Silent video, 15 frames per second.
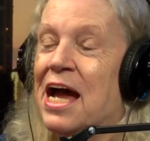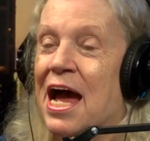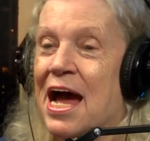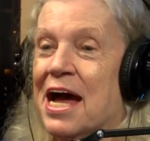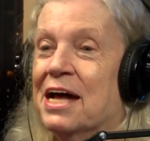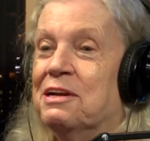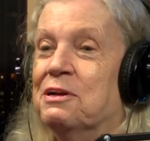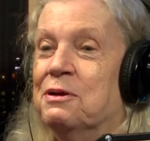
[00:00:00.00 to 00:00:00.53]

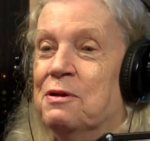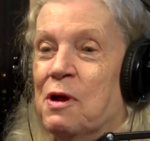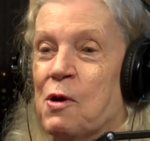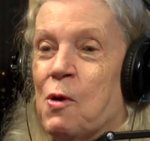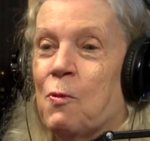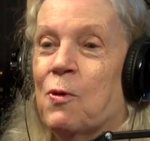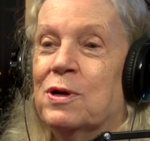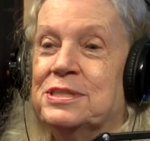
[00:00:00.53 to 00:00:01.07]
and, and,
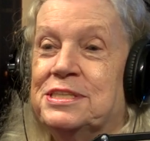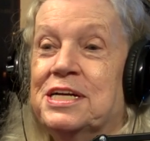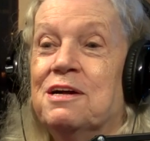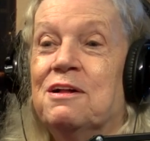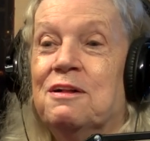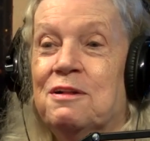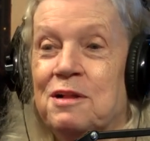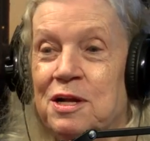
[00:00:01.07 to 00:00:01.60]
we're
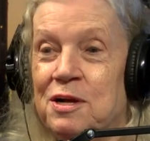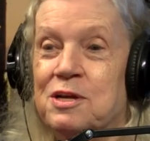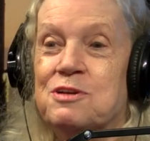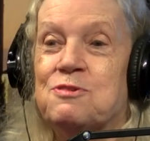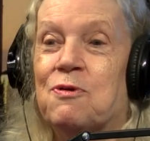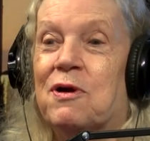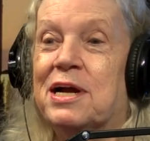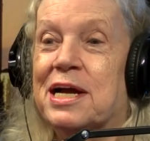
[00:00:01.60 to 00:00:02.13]
still
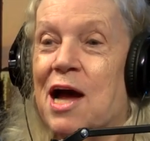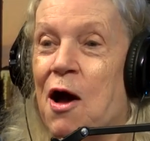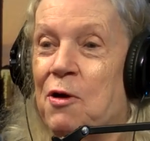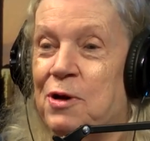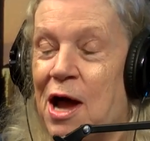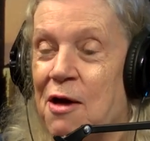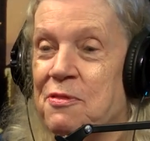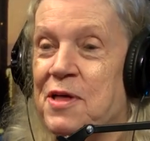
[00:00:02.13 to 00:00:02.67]
sorting
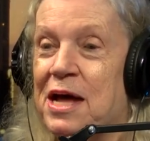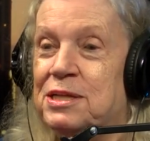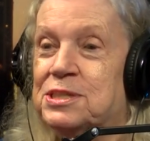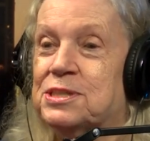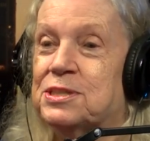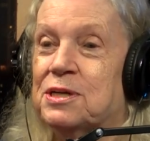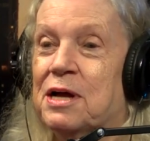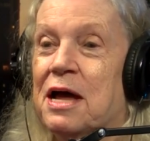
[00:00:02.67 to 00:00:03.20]
out how
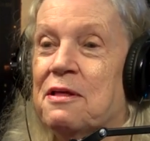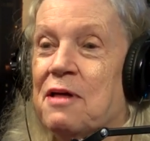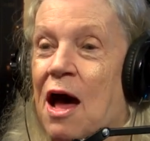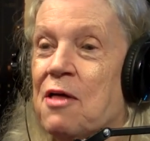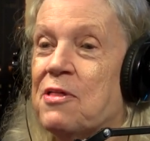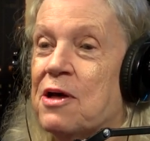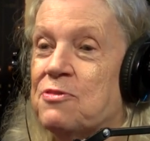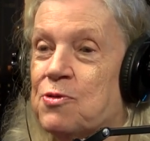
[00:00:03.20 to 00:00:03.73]
that's
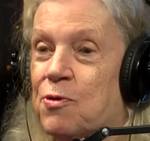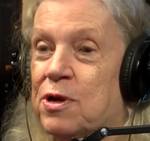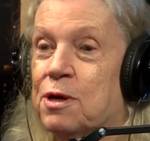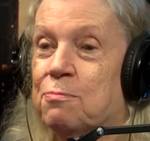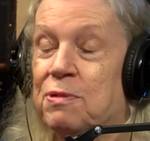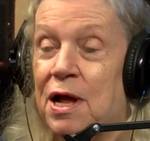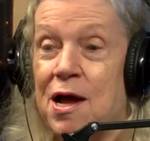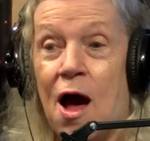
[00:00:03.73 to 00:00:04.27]
how that's
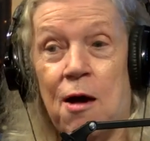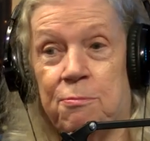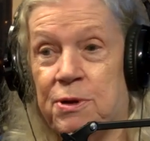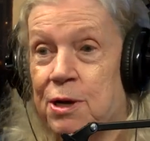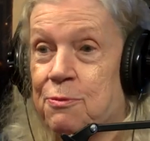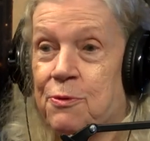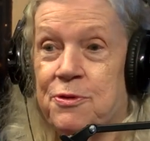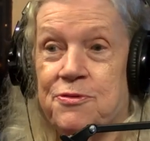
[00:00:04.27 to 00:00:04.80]
going to play out.
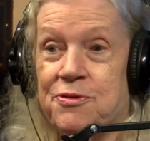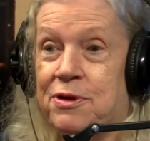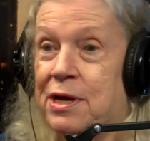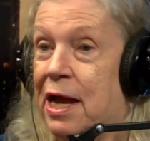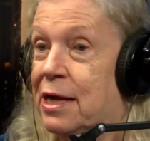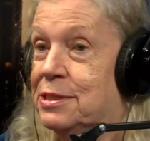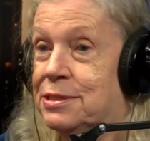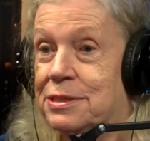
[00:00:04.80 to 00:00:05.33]
But it was
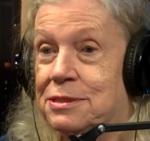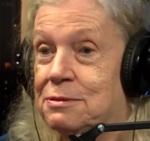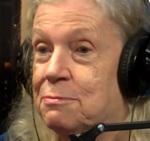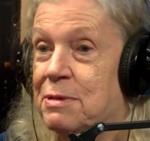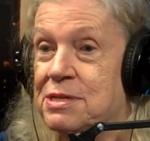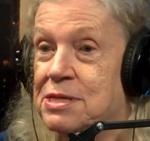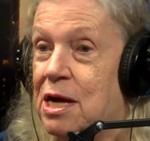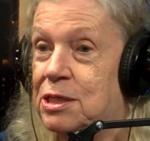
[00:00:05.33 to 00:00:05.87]
an
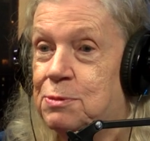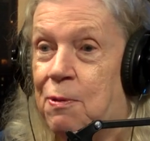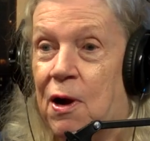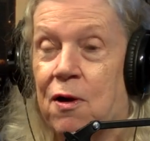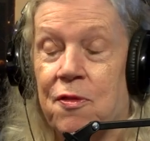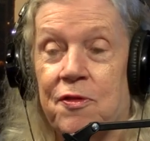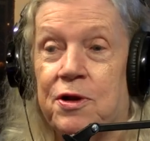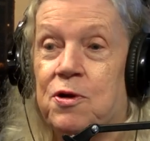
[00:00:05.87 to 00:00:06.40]
Asian massage
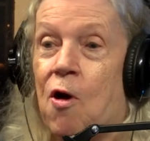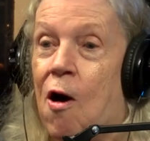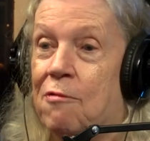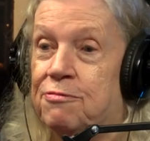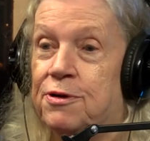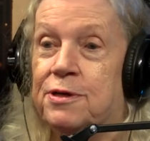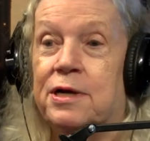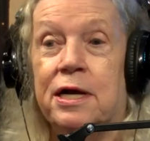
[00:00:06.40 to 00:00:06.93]
parlor that
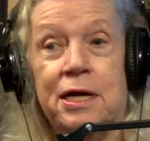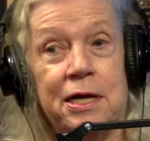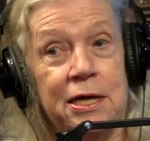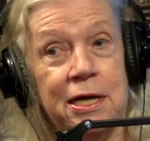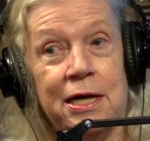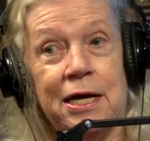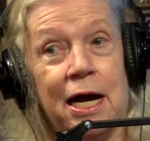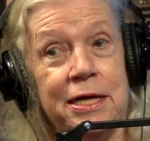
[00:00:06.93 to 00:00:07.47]
offered
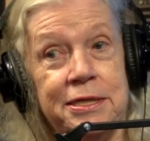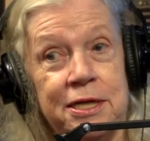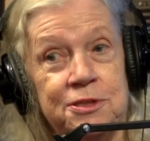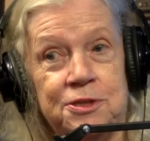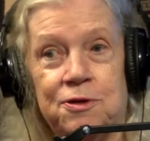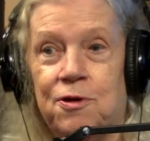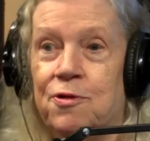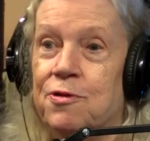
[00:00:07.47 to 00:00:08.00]

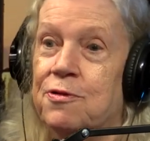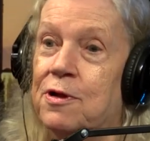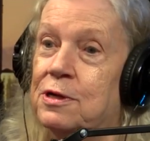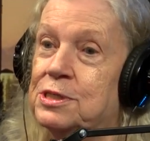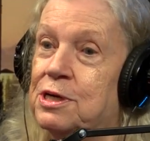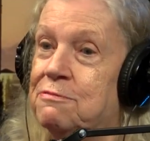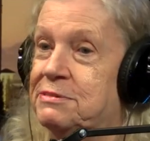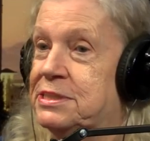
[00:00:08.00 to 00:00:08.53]
additional
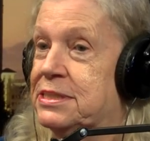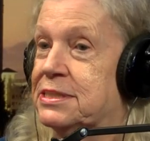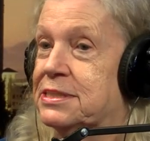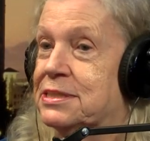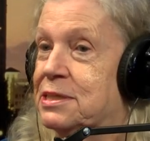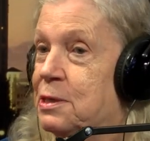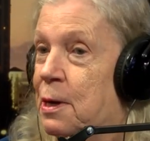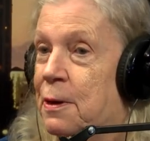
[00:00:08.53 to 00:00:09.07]

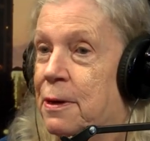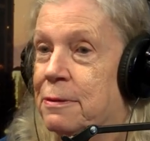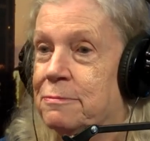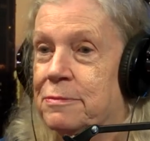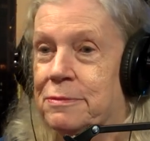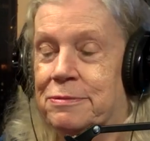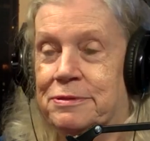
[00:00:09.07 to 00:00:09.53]
services, um, right?